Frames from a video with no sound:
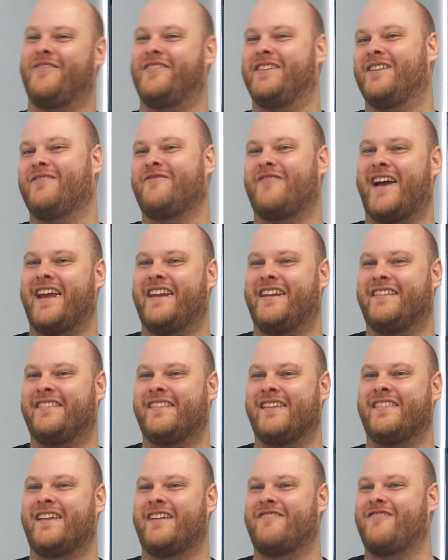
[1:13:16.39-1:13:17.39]
at the event,
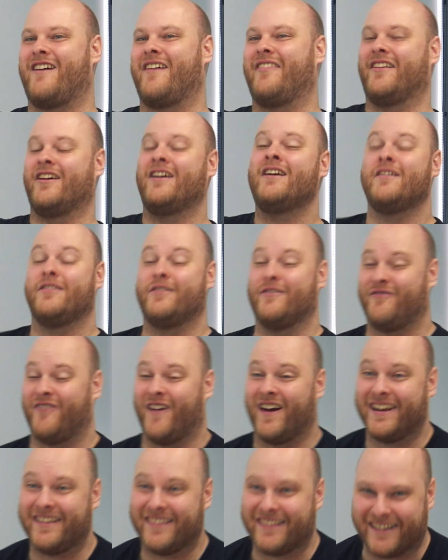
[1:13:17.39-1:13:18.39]
and then they run the. The
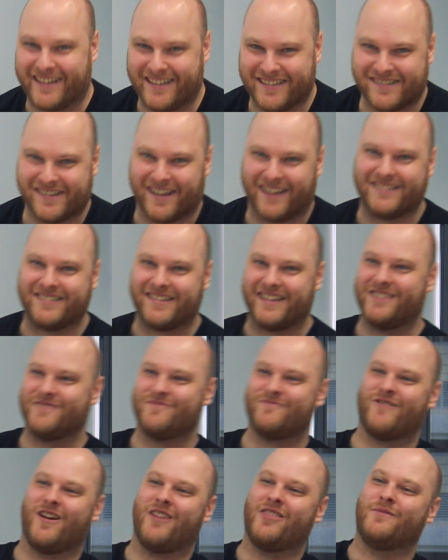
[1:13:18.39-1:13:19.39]
funny thing is, I see
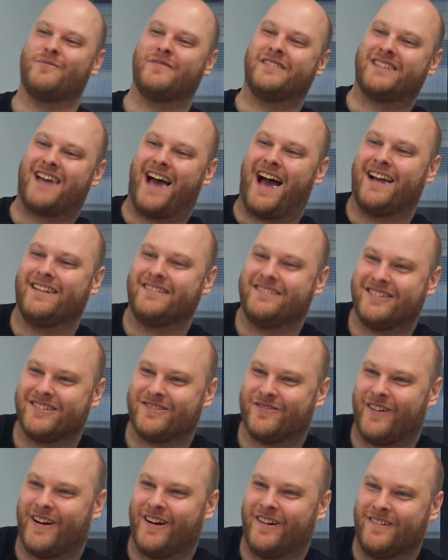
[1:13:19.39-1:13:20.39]
them run them with ads
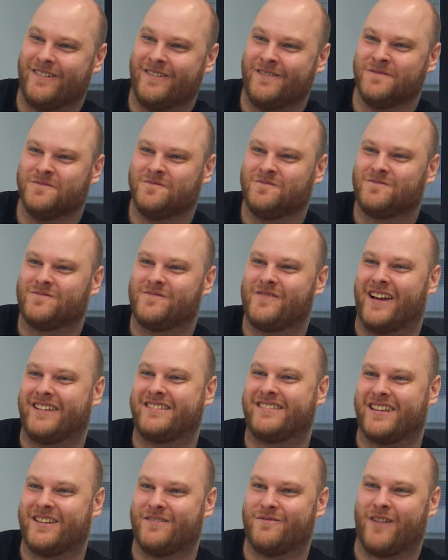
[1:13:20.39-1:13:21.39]
as well. Oh, really?
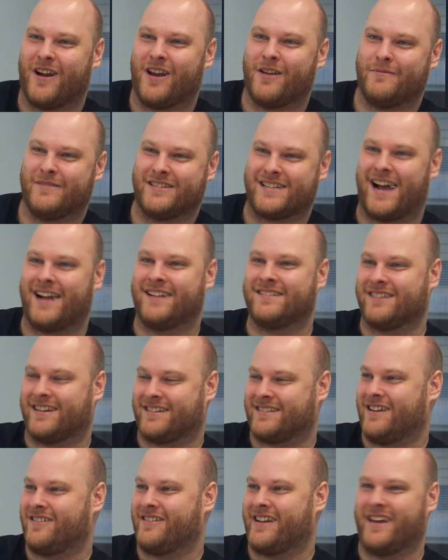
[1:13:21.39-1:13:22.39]
I see them run them with ads.
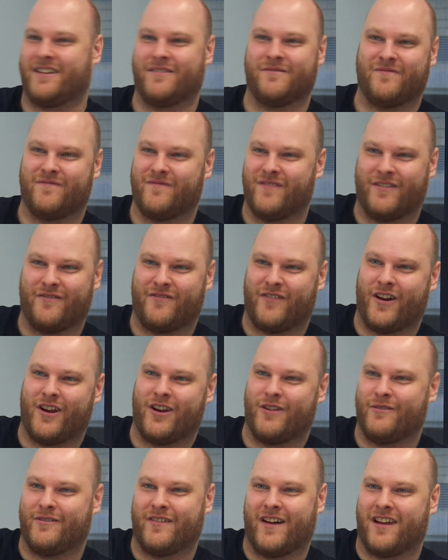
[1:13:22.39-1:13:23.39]
Like they'll get a, a
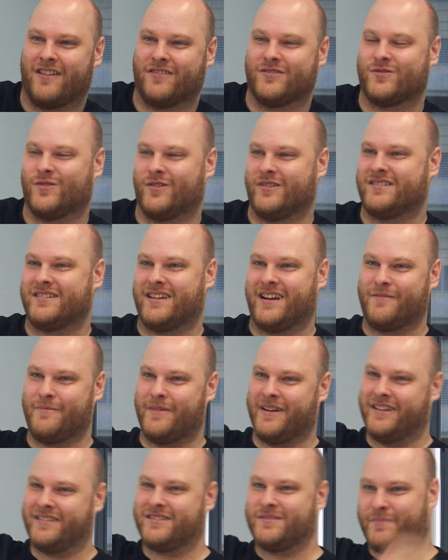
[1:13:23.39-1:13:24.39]
photo of Arnold Schwarzenegger,
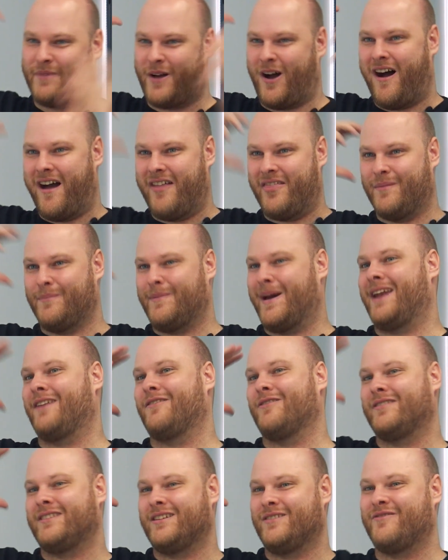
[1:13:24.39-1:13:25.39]
but it's behind the
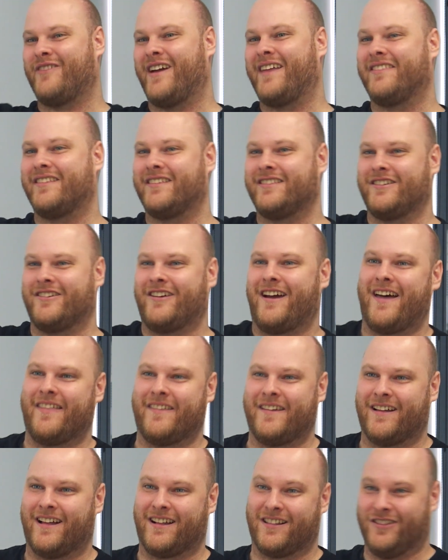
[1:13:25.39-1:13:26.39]
banner of the yeah. event that they're at.
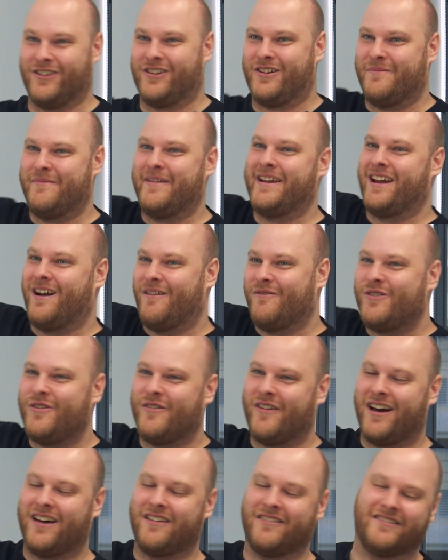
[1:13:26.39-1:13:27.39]
They're like, look at me, I'm
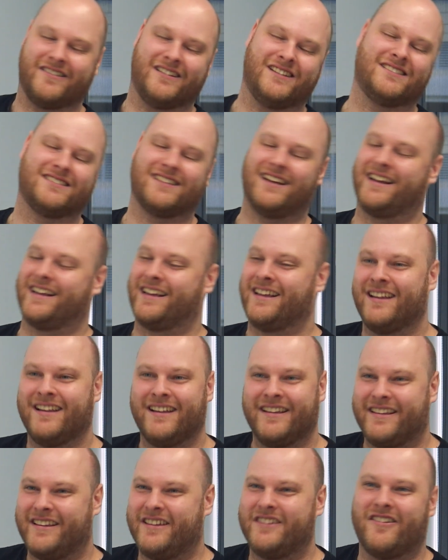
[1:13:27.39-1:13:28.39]
with Arnold. And it's like.
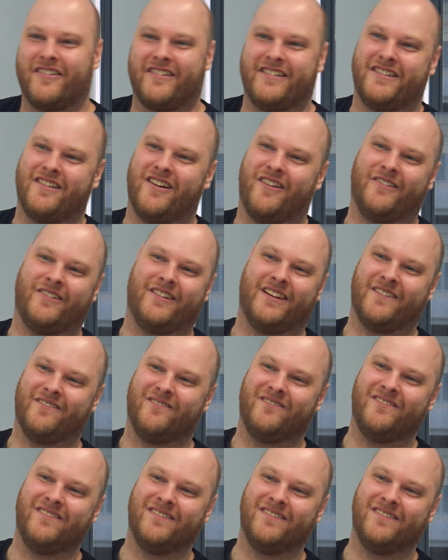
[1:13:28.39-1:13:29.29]
You don't know him.